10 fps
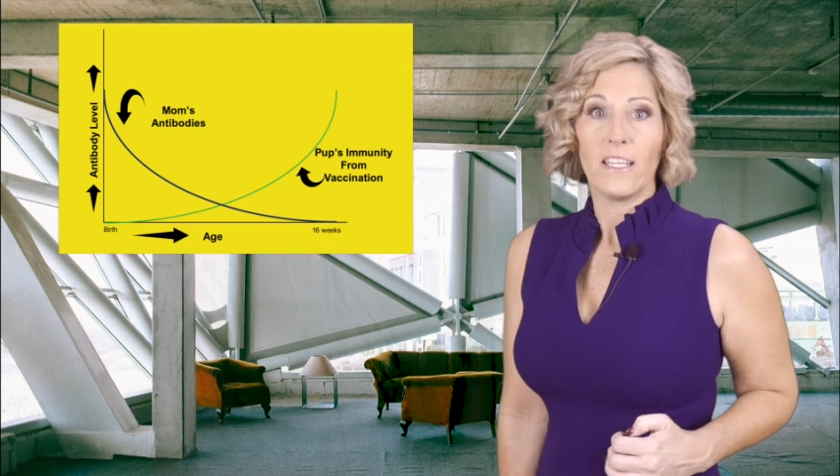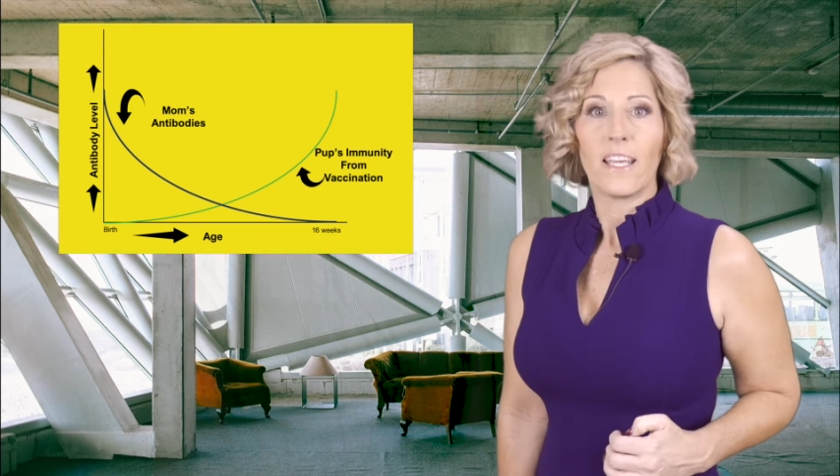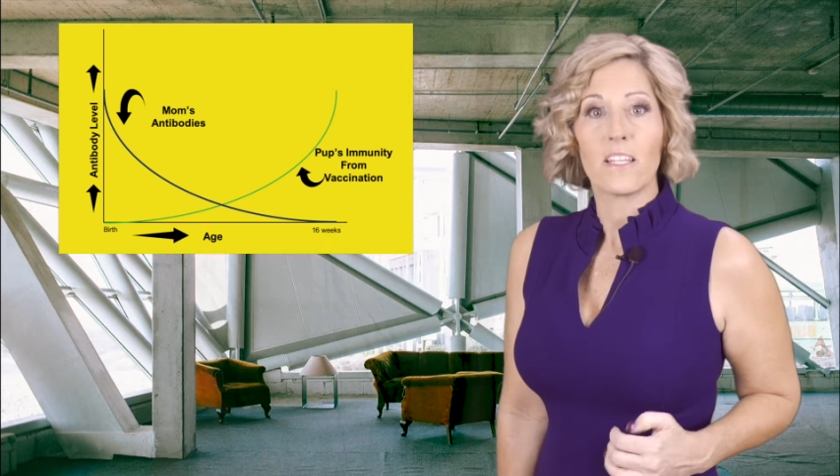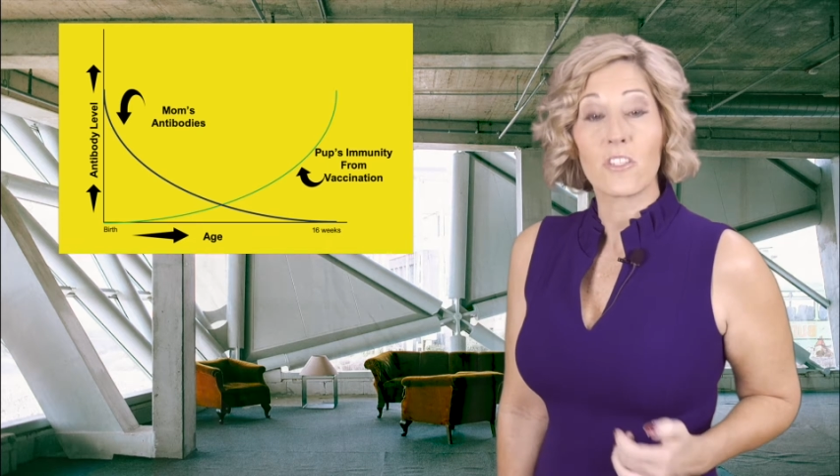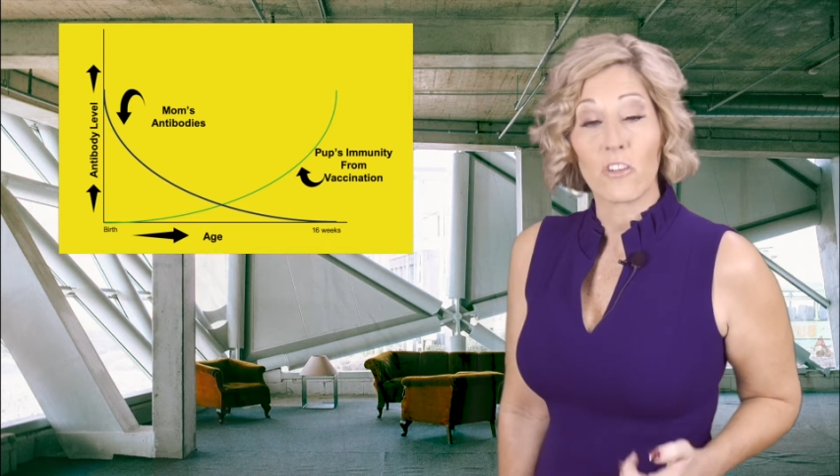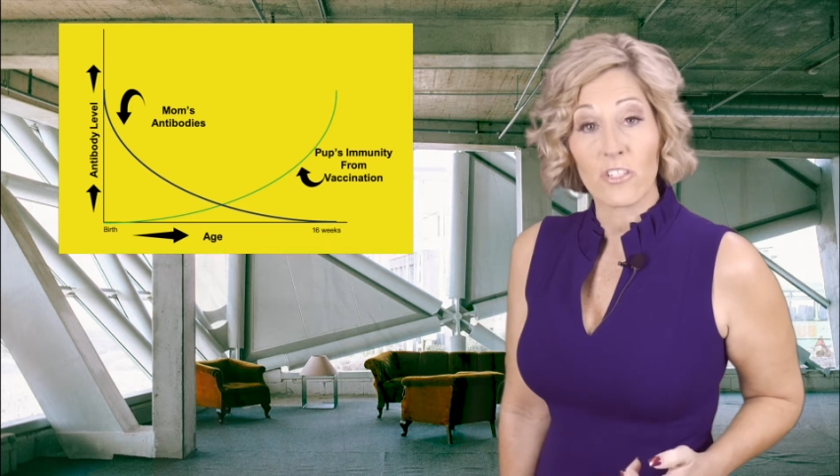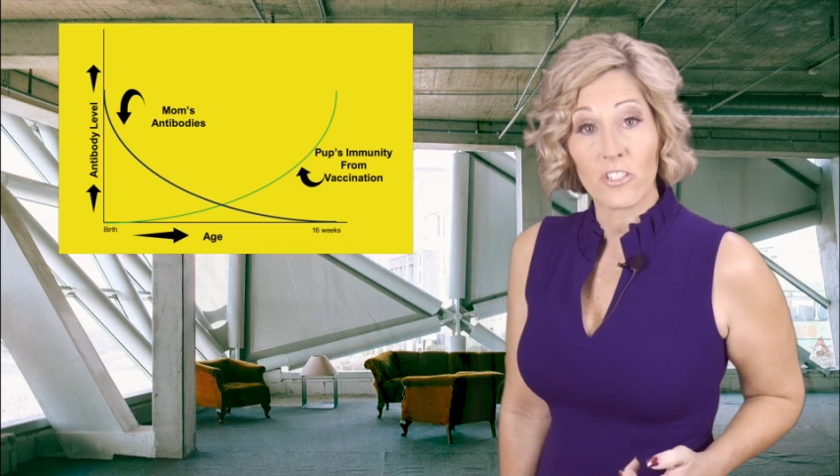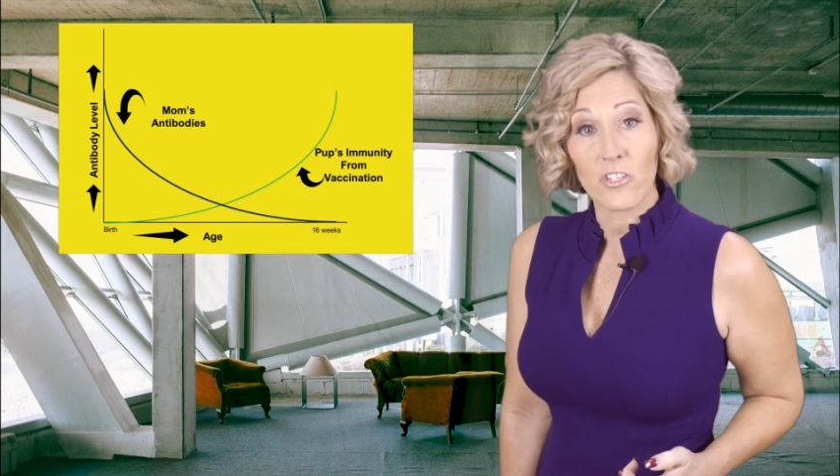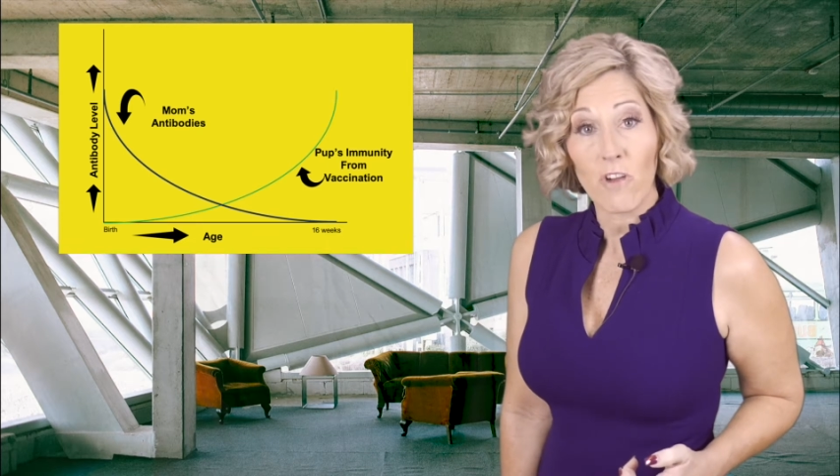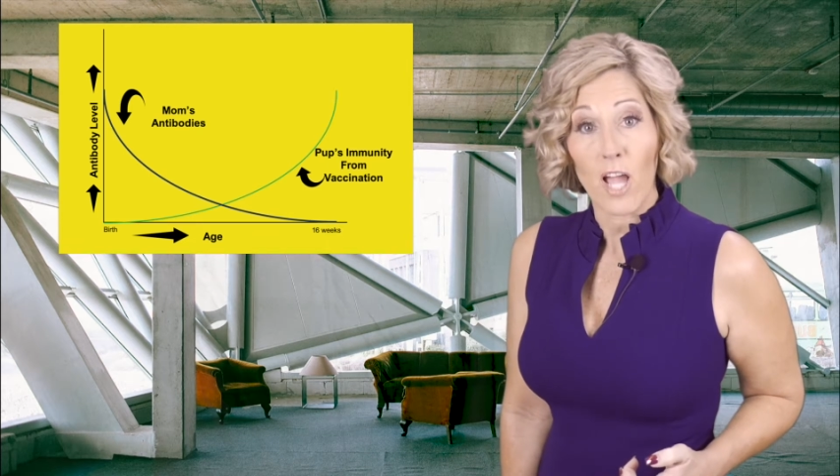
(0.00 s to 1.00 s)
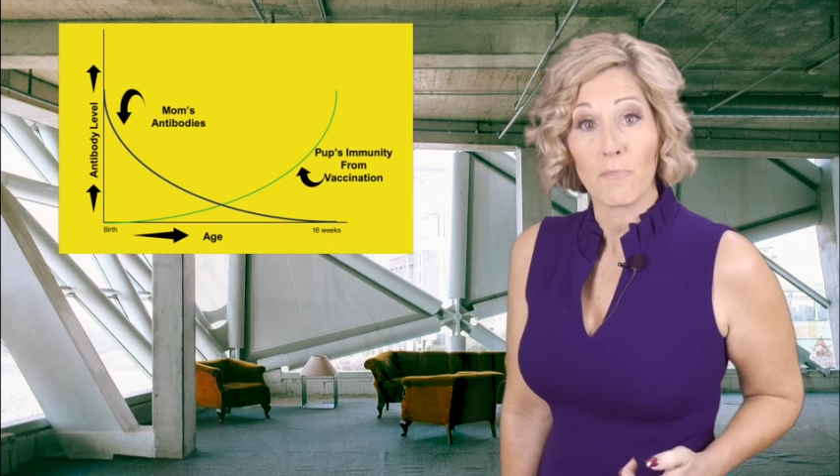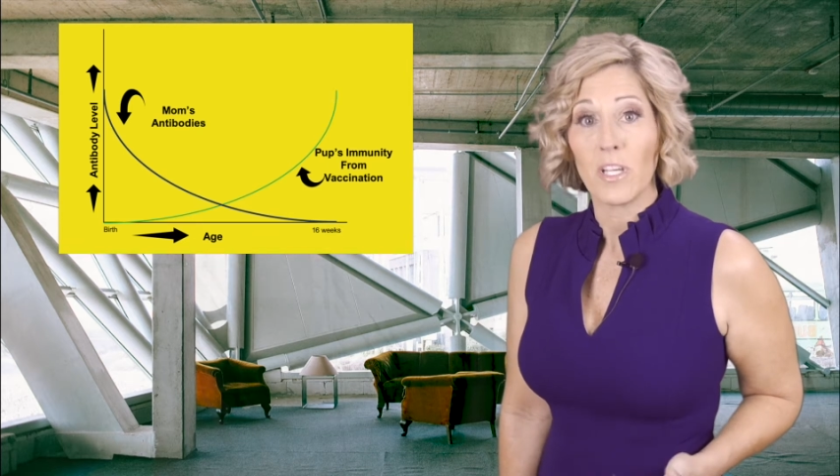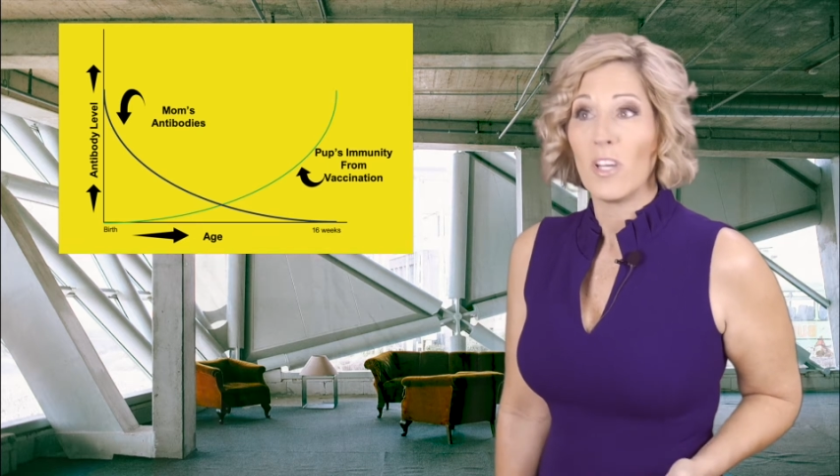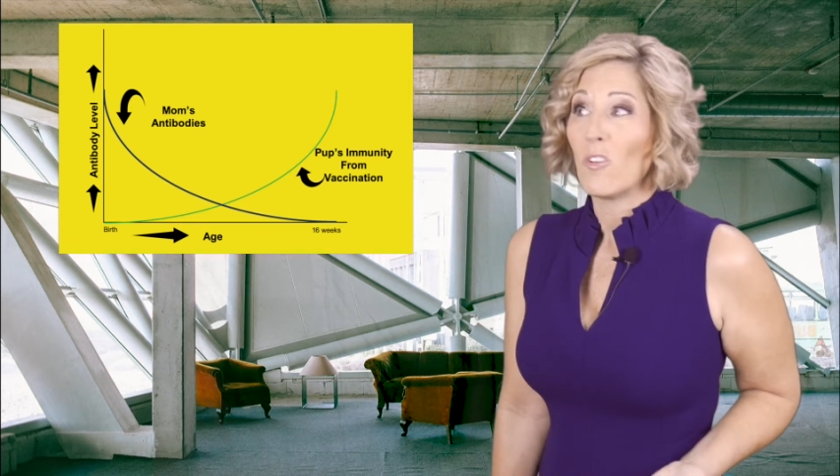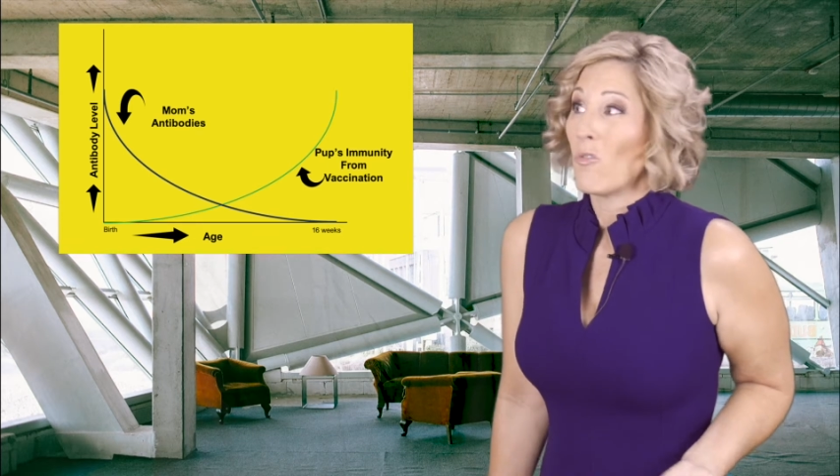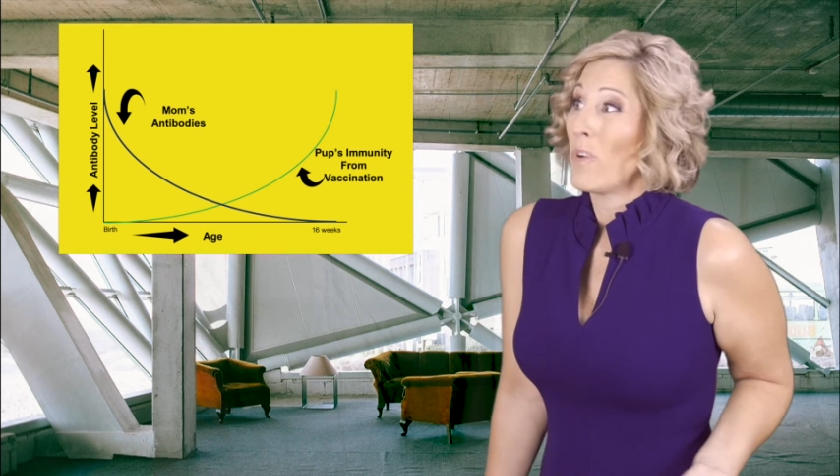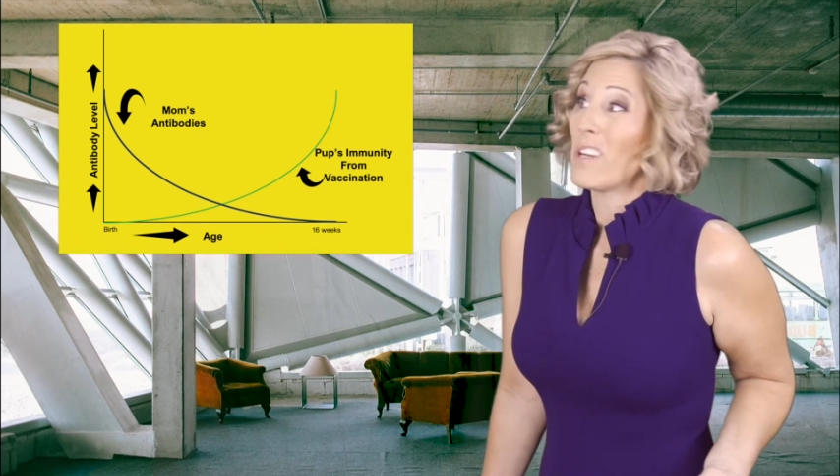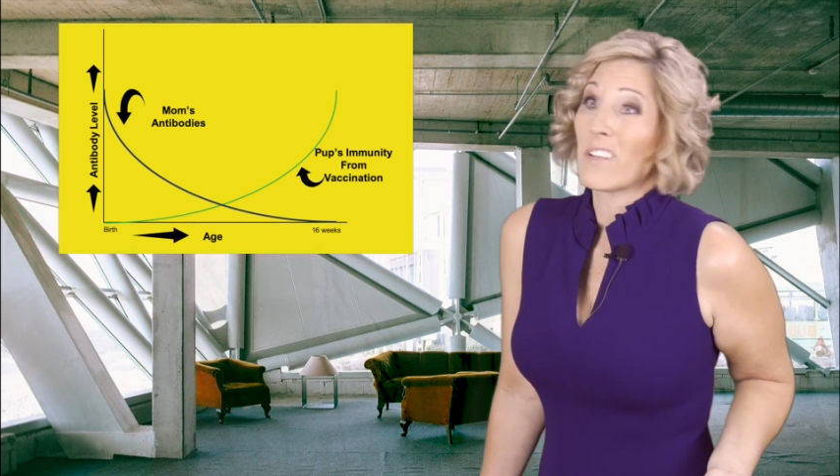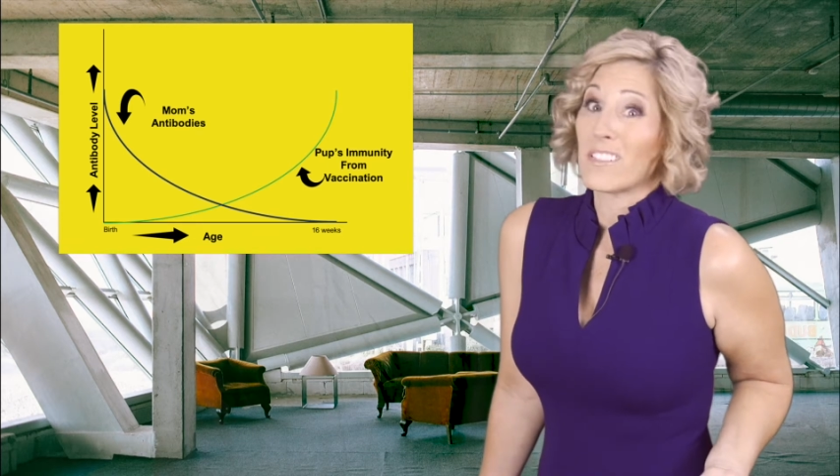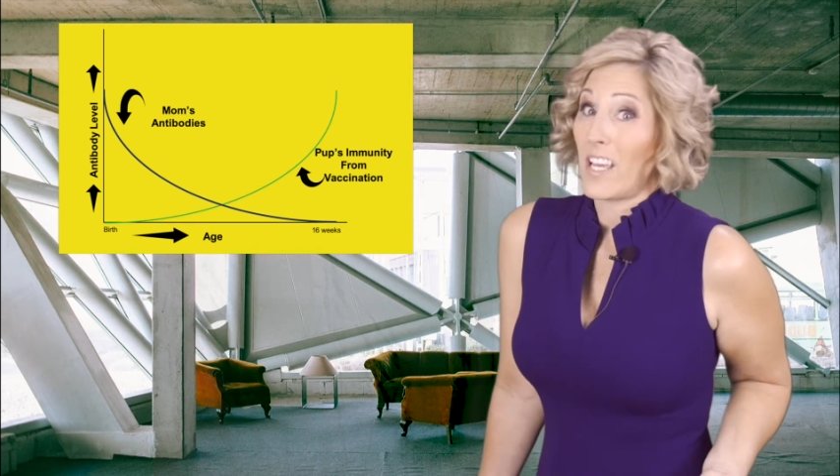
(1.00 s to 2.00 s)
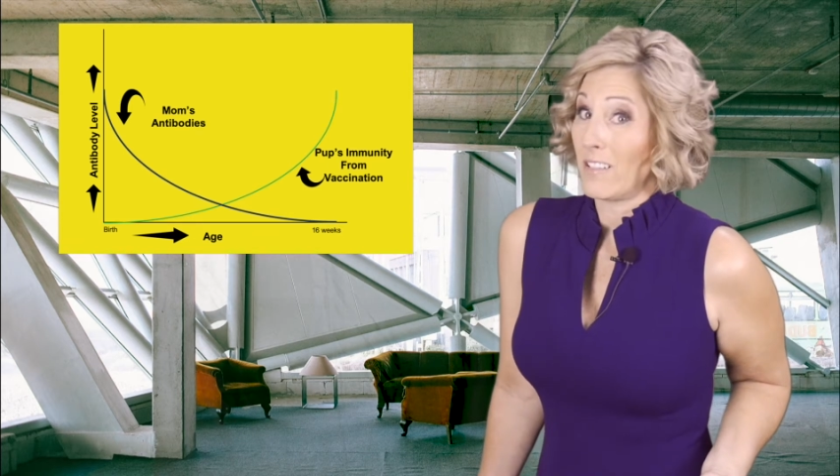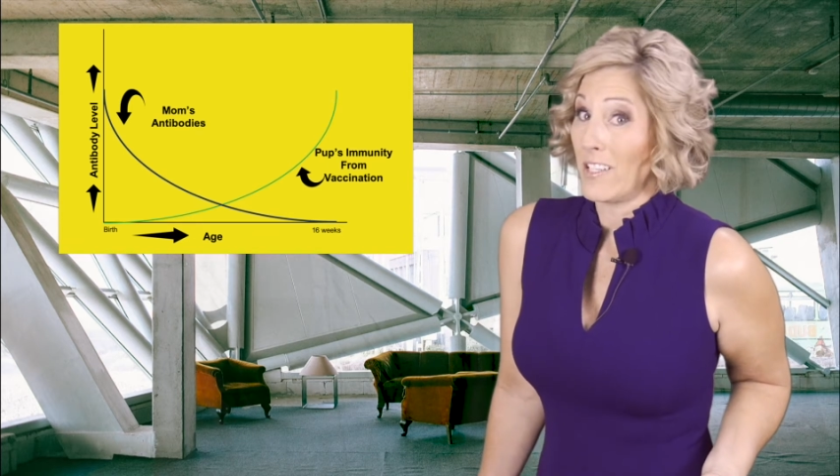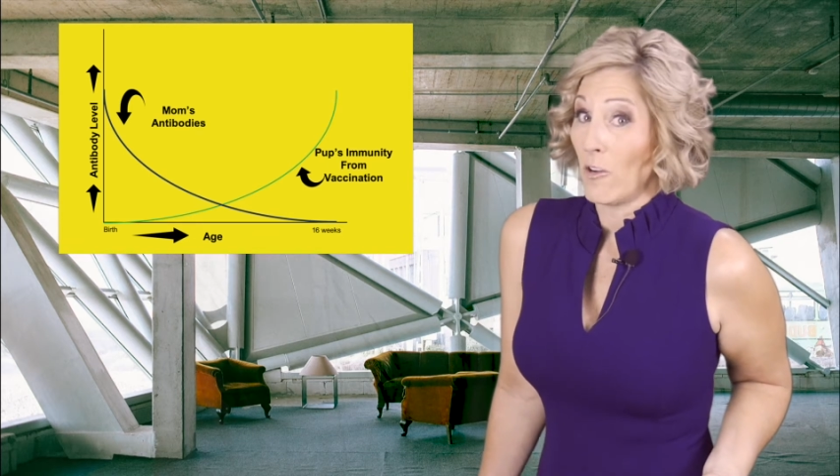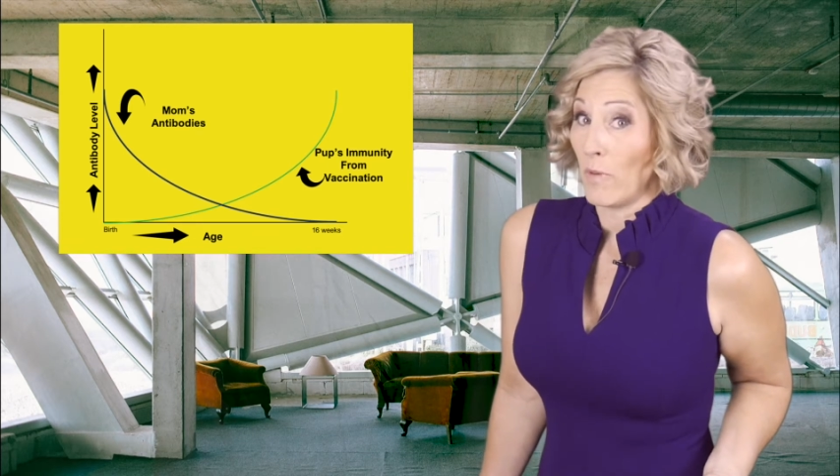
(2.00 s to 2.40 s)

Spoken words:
It starts to drop. We don't exactly know